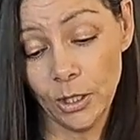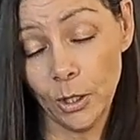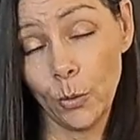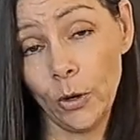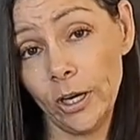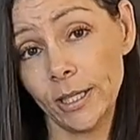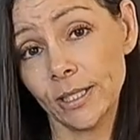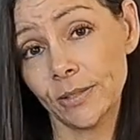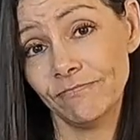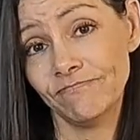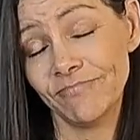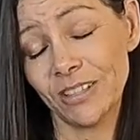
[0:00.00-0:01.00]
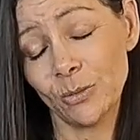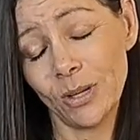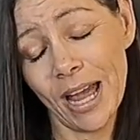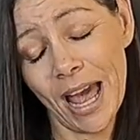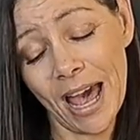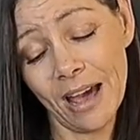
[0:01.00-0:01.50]
Aquarius, that's what
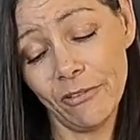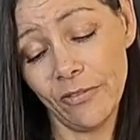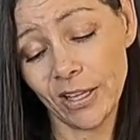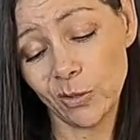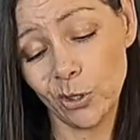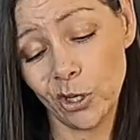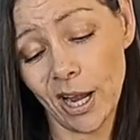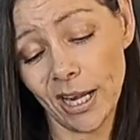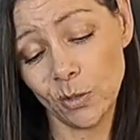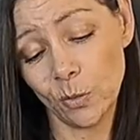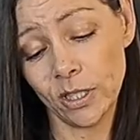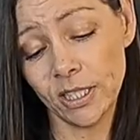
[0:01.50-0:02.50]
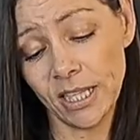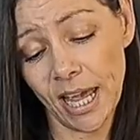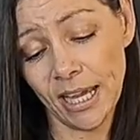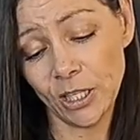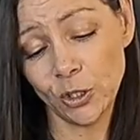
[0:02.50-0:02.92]
I have, and that's what your guides want to say.